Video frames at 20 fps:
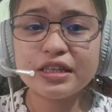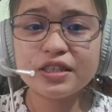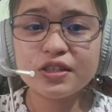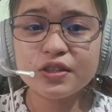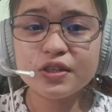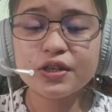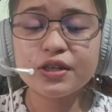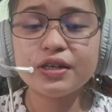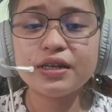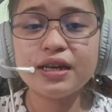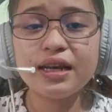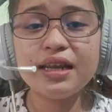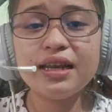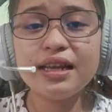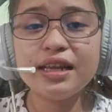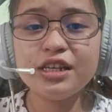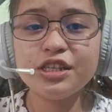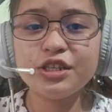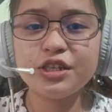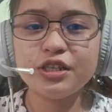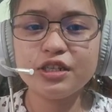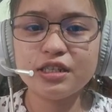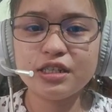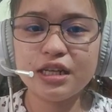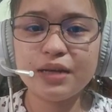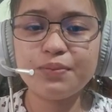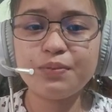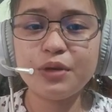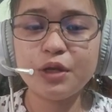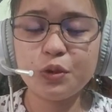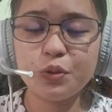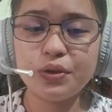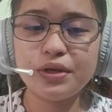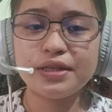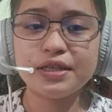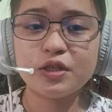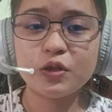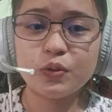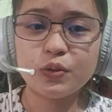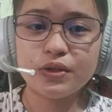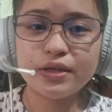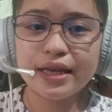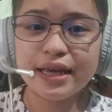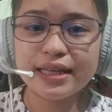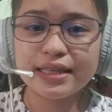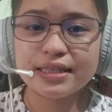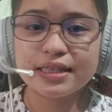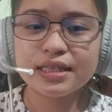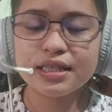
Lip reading: relationship between students.